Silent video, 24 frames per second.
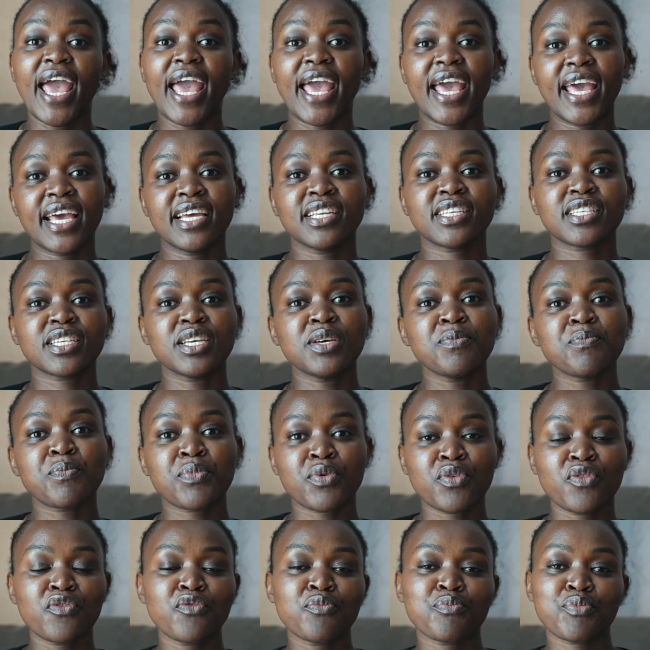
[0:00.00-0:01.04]
and
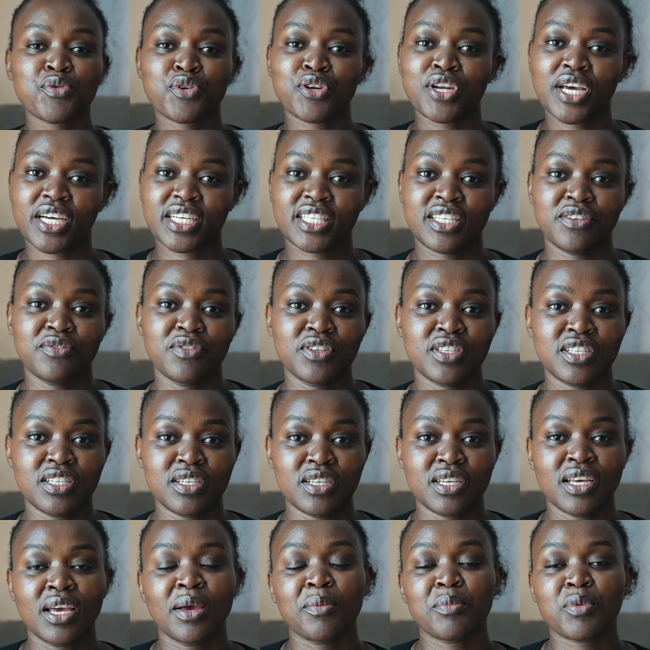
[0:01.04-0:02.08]
improve
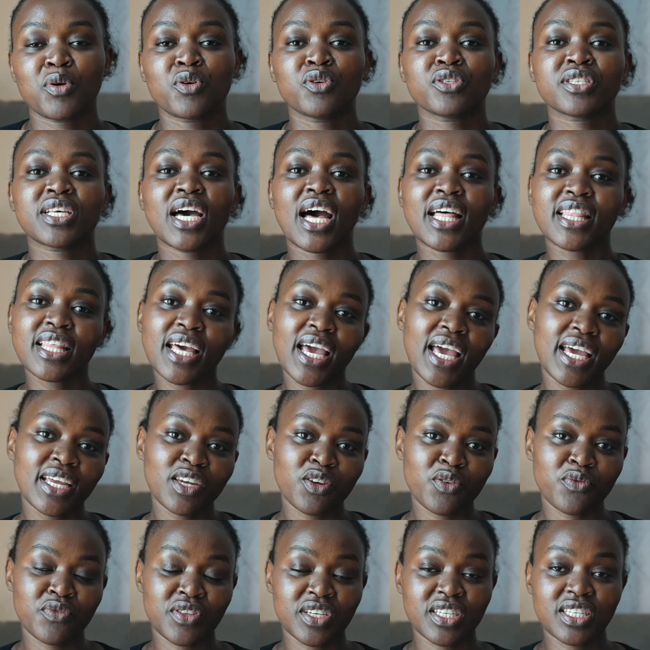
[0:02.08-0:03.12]
productivity, because at the end
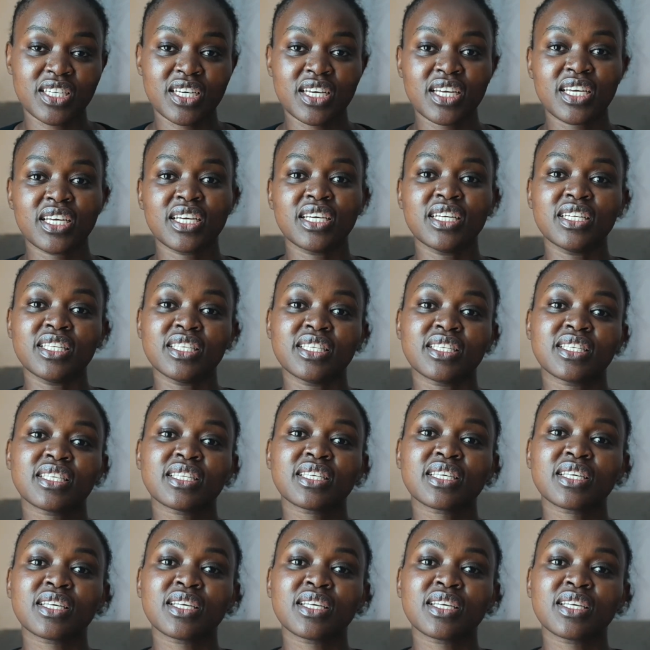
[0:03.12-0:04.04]
of the day is